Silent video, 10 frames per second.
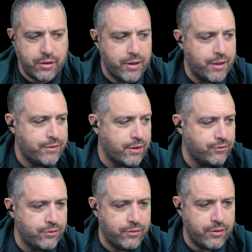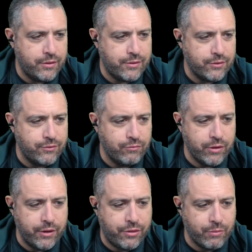It doesn't
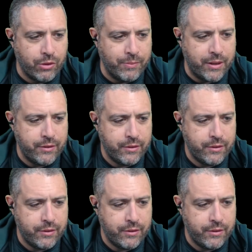really thrill me.